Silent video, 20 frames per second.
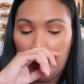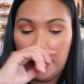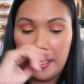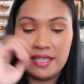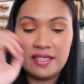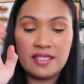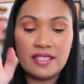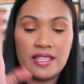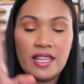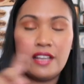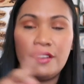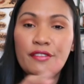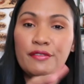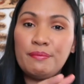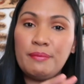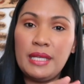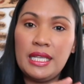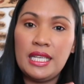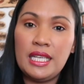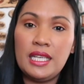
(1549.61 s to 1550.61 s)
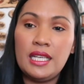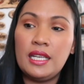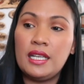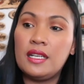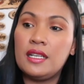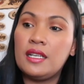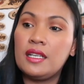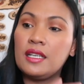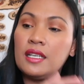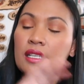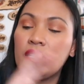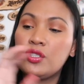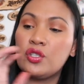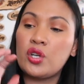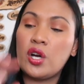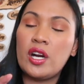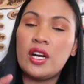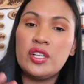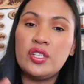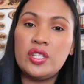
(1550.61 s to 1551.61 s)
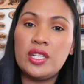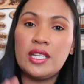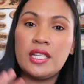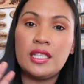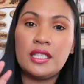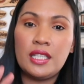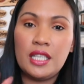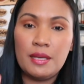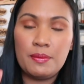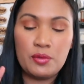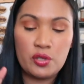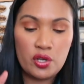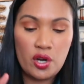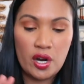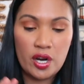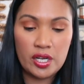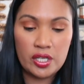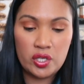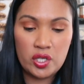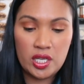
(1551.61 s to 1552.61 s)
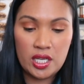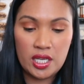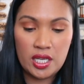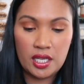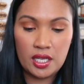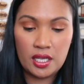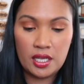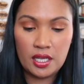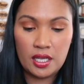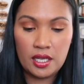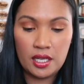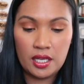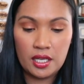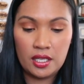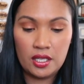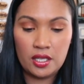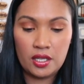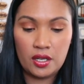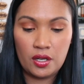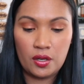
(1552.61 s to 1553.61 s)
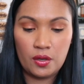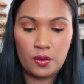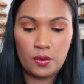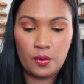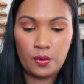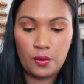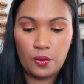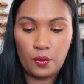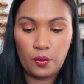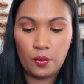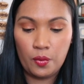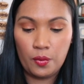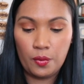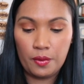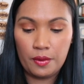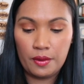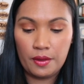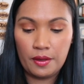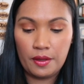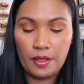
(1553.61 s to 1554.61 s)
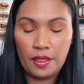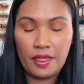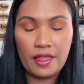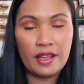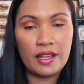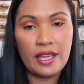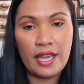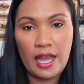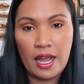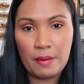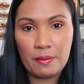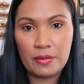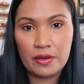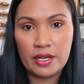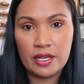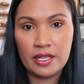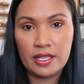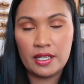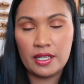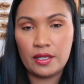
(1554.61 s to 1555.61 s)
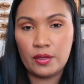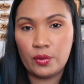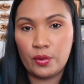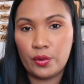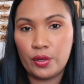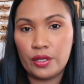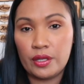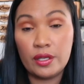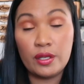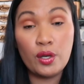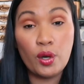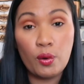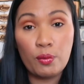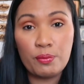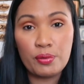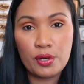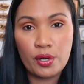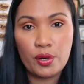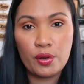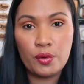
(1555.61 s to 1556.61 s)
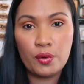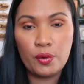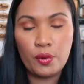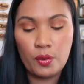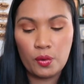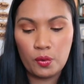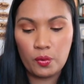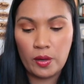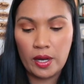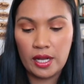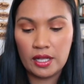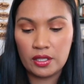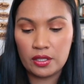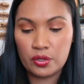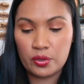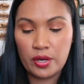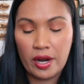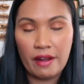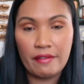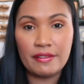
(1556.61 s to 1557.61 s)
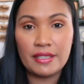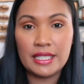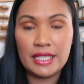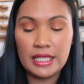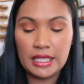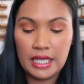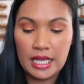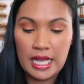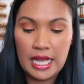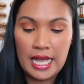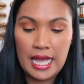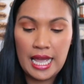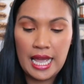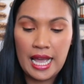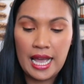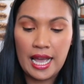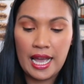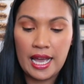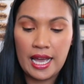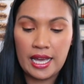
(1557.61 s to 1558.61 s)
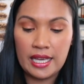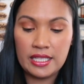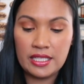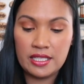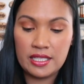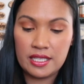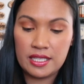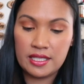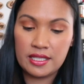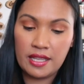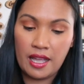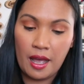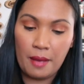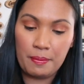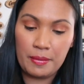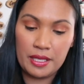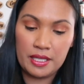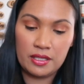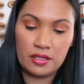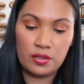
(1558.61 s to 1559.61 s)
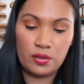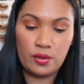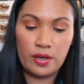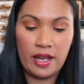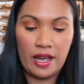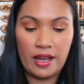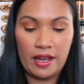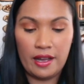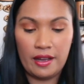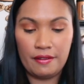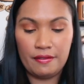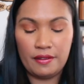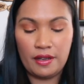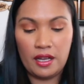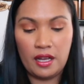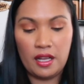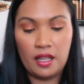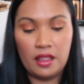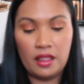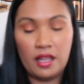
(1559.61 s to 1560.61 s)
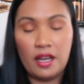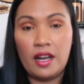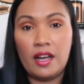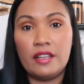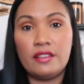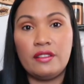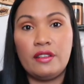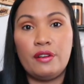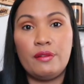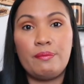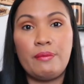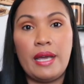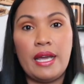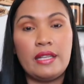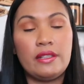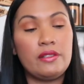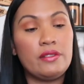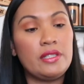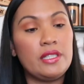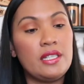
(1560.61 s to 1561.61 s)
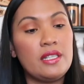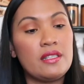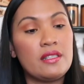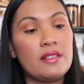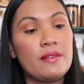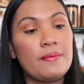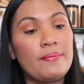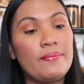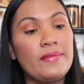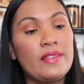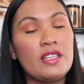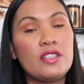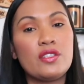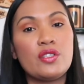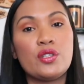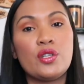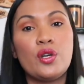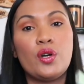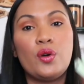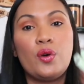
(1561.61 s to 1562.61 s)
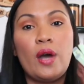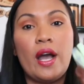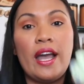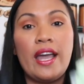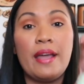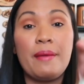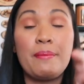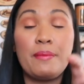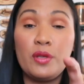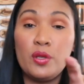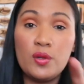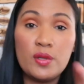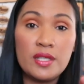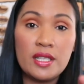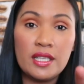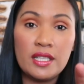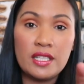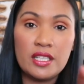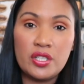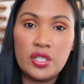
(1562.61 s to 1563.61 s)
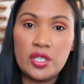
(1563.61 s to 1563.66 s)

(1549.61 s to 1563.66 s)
instead of me charging and keep charging, the camera or the GoPro while traveling, I just happen to have a lot of batteries. So I am using the